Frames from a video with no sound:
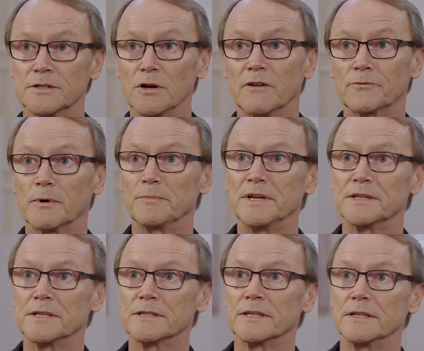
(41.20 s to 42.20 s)
software
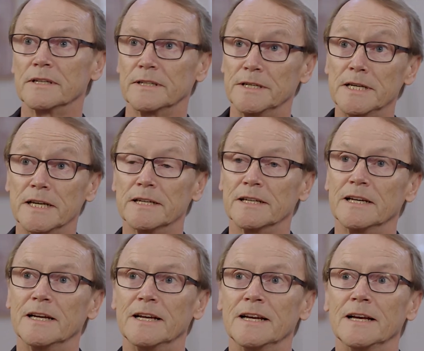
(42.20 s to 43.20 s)
pieces need.
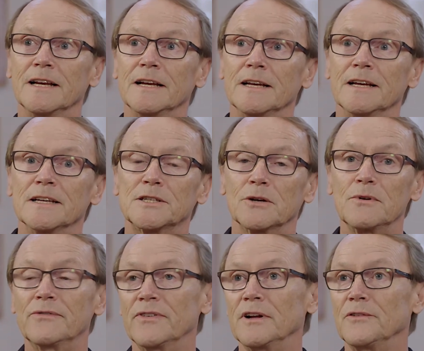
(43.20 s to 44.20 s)
So
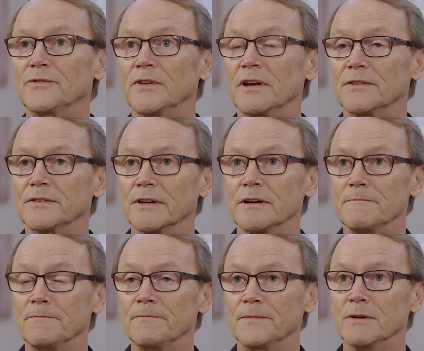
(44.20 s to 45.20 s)
we felt that
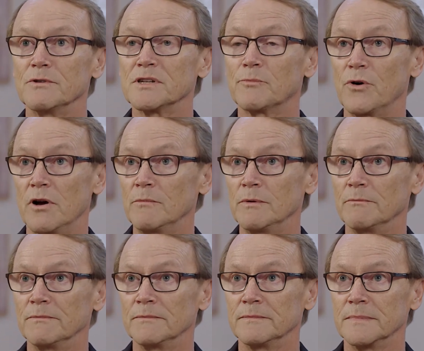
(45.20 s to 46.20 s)
um, there was a
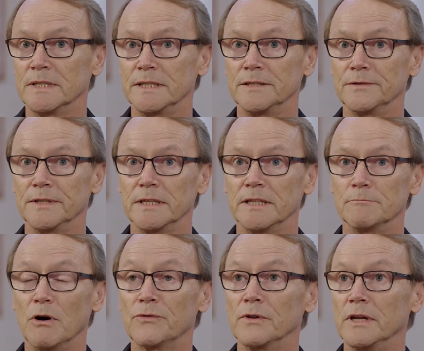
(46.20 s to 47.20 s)
problem in the, both the